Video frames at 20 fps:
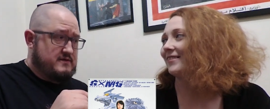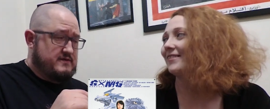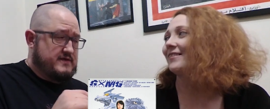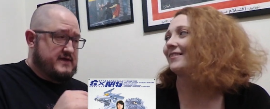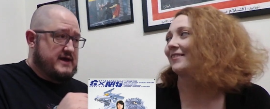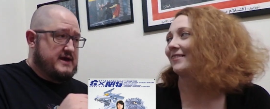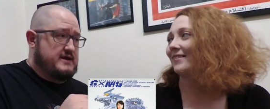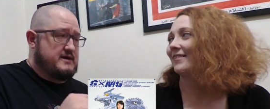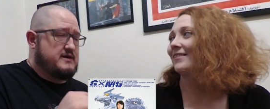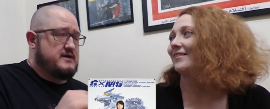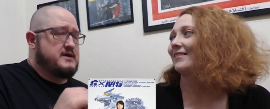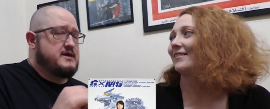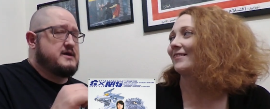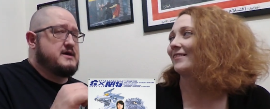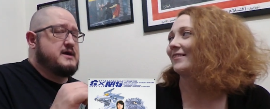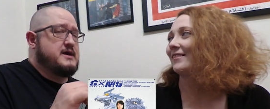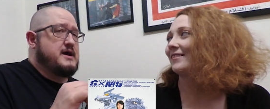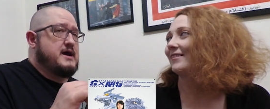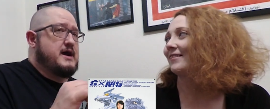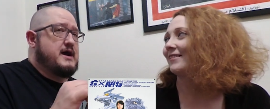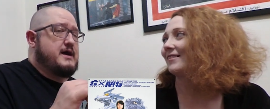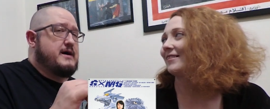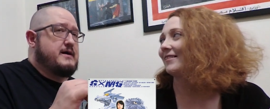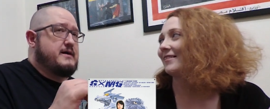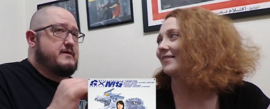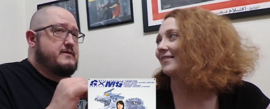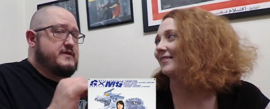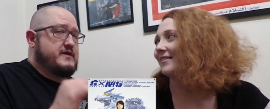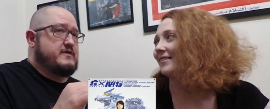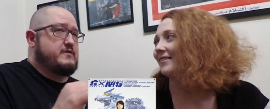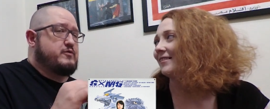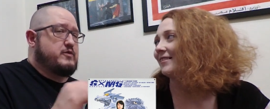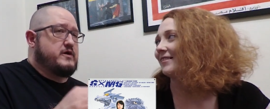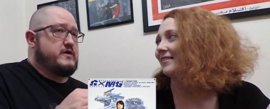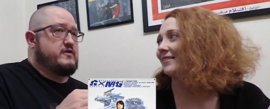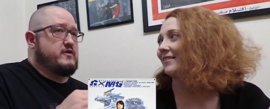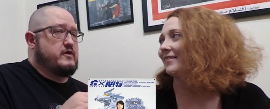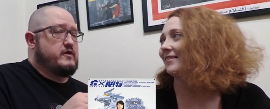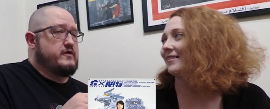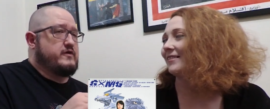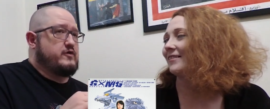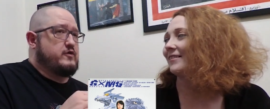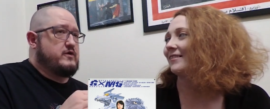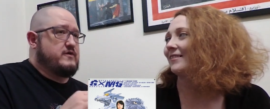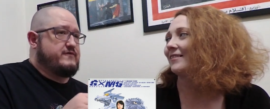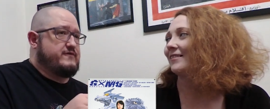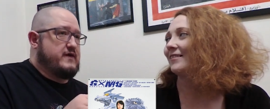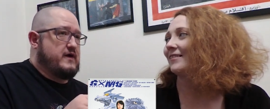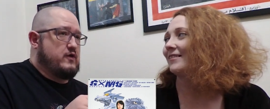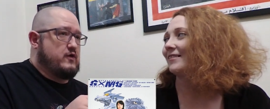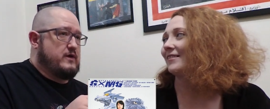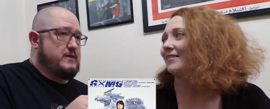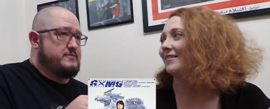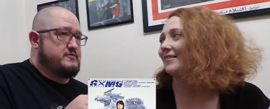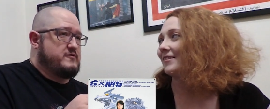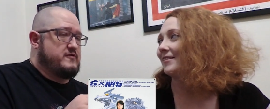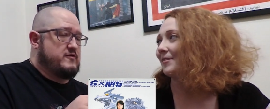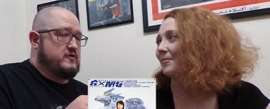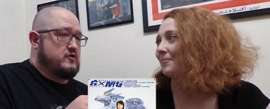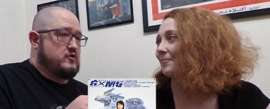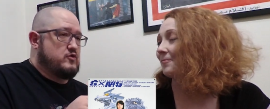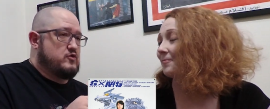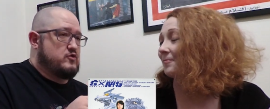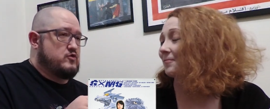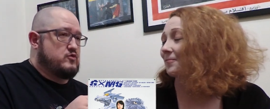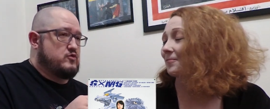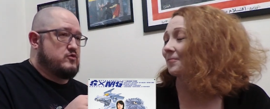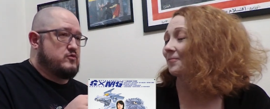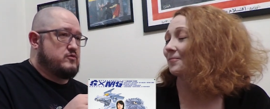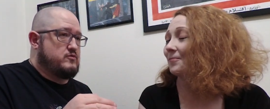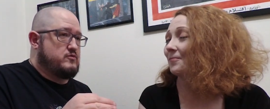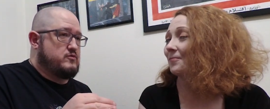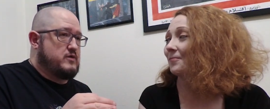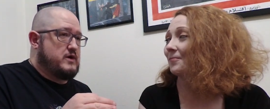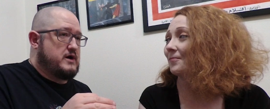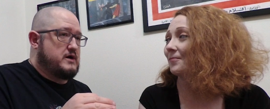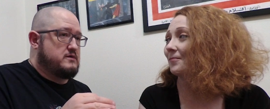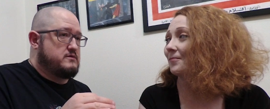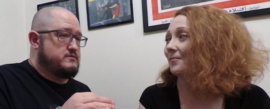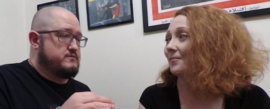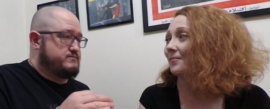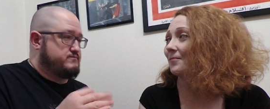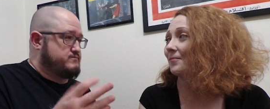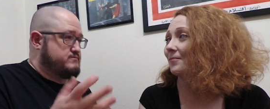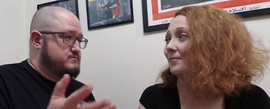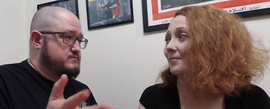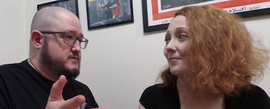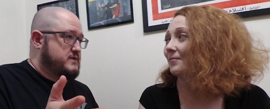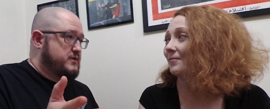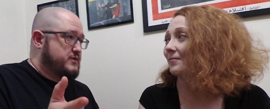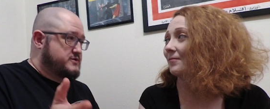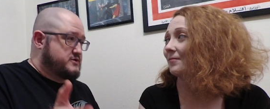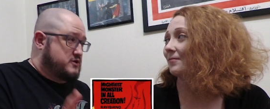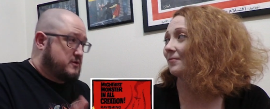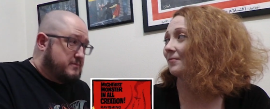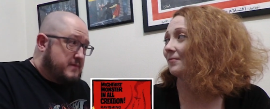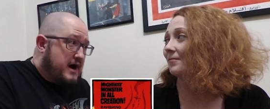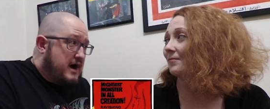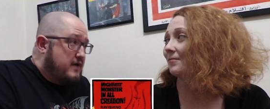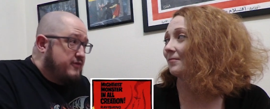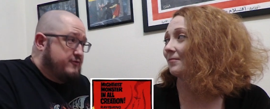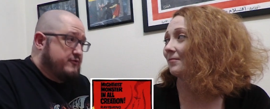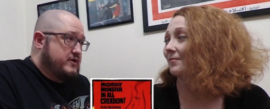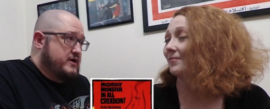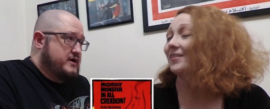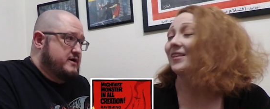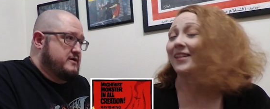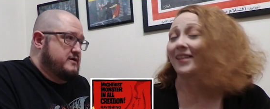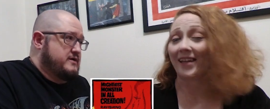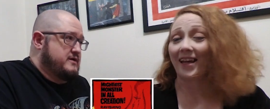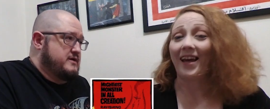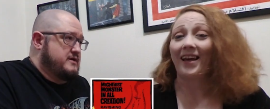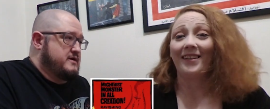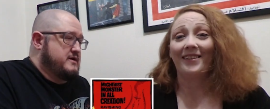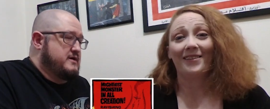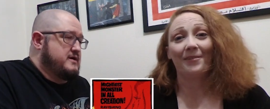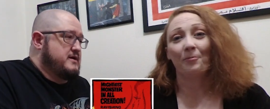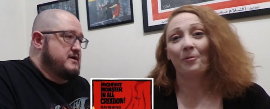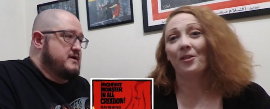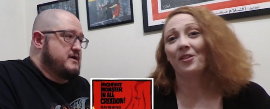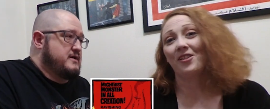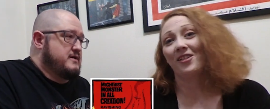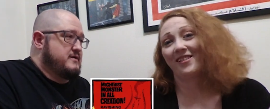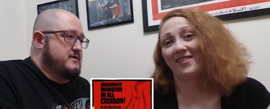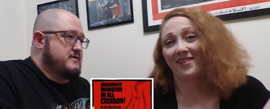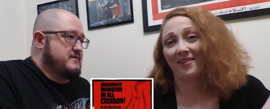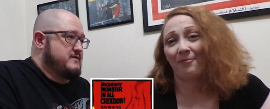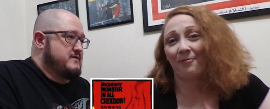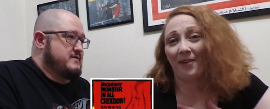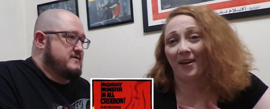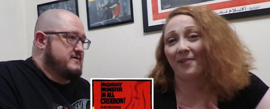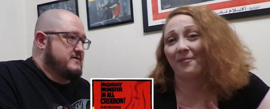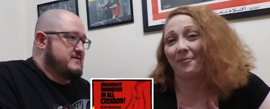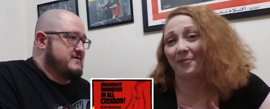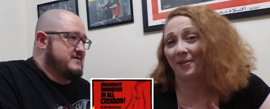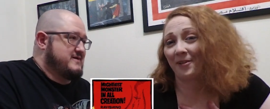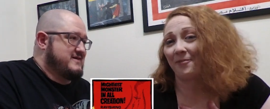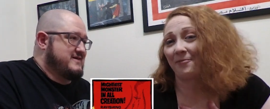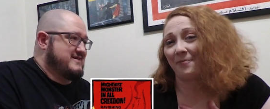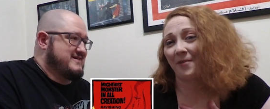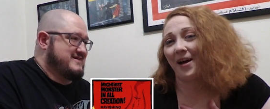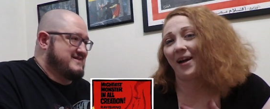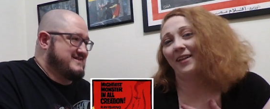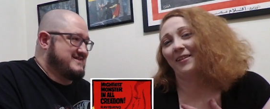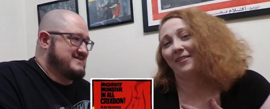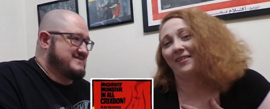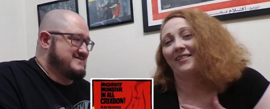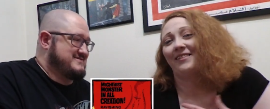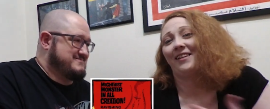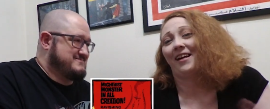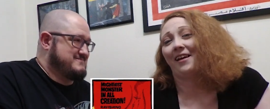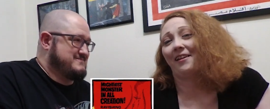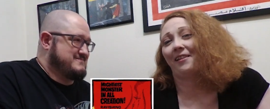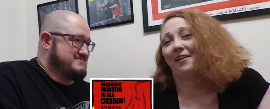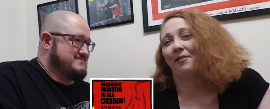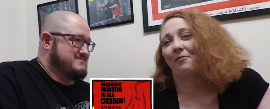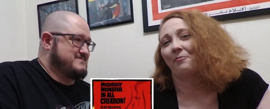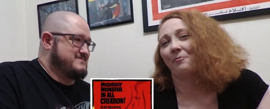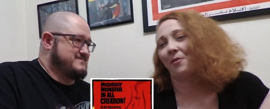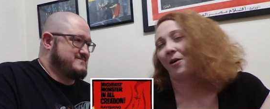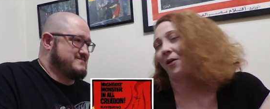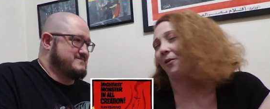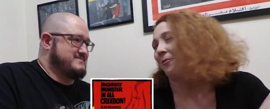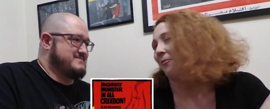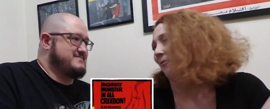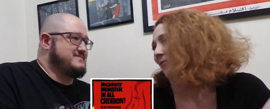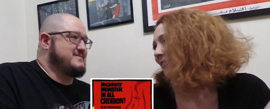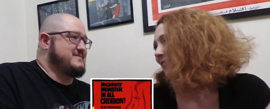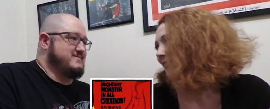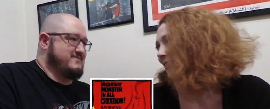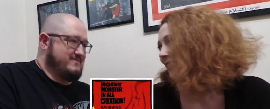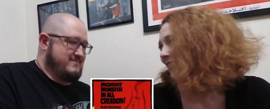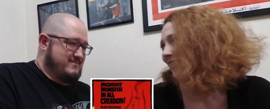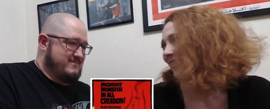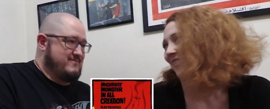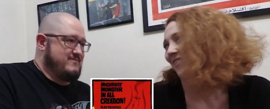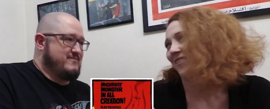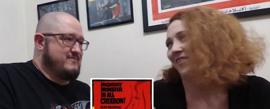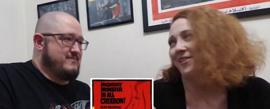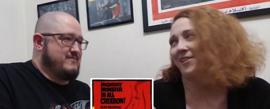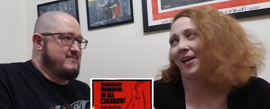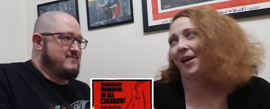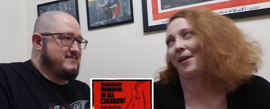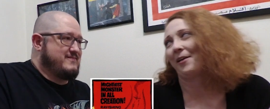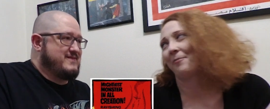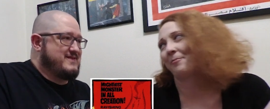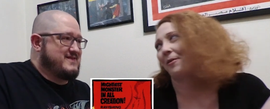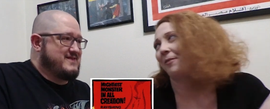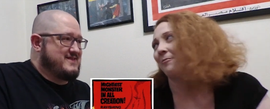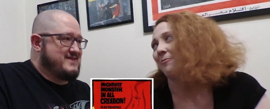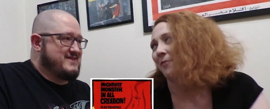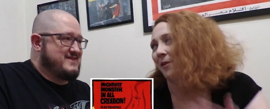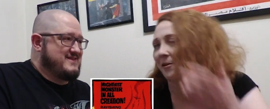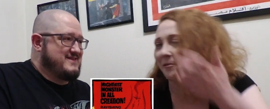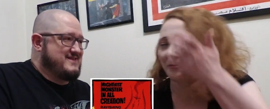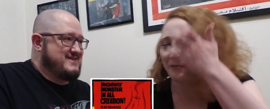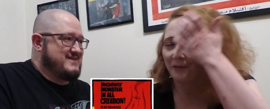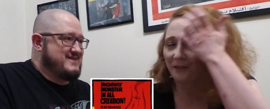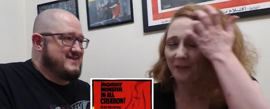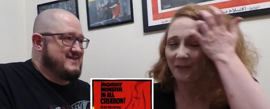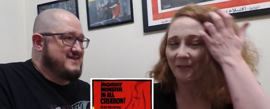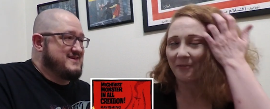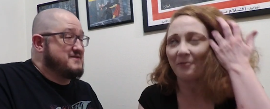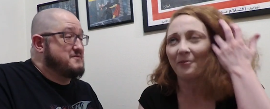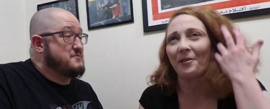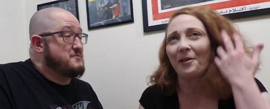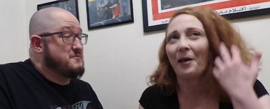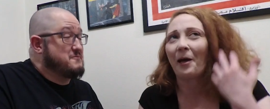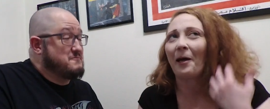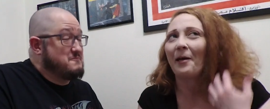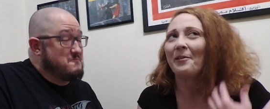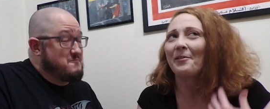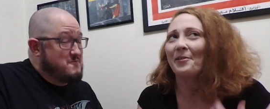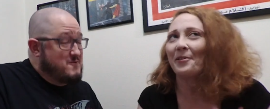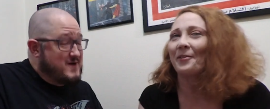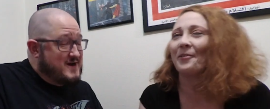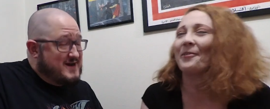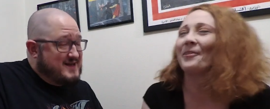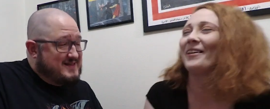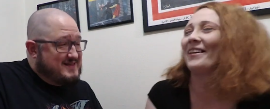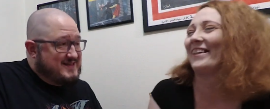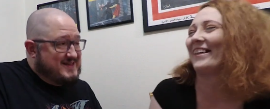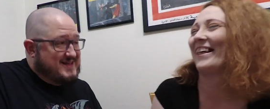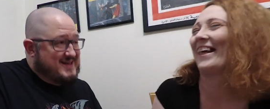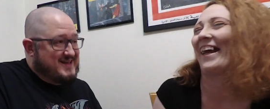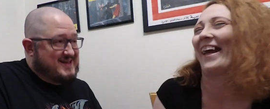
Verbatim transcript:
Speaker 1: That uh, this was also a follow up to well, the original Mothra.
Speaker 2: Yes, which is a favorite of mine because I love Mothra. She's, she's kind of my favorite of the kaiju. Really?